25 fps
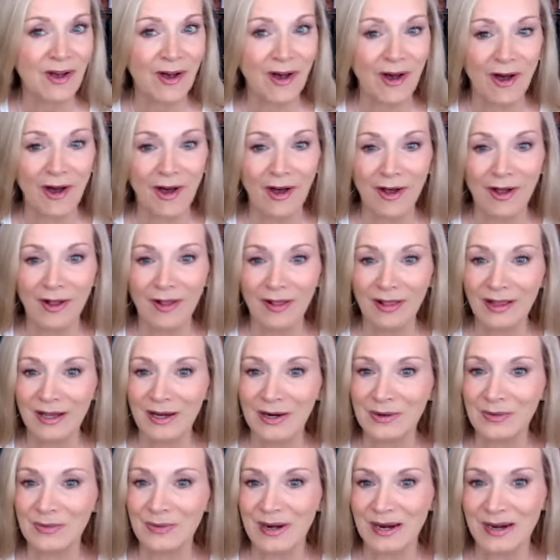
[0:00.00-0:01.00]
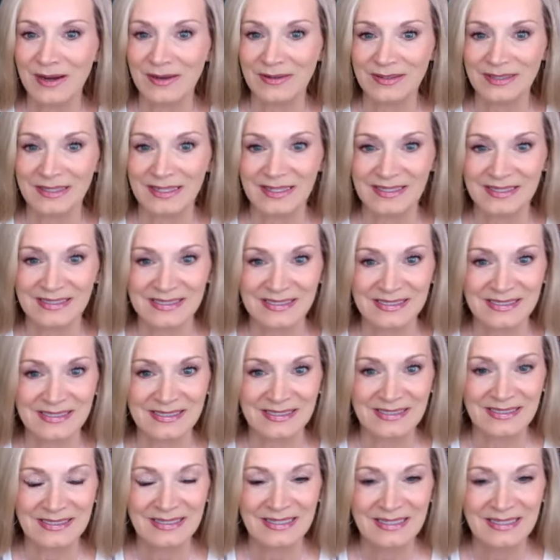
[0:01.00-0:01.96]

all around us.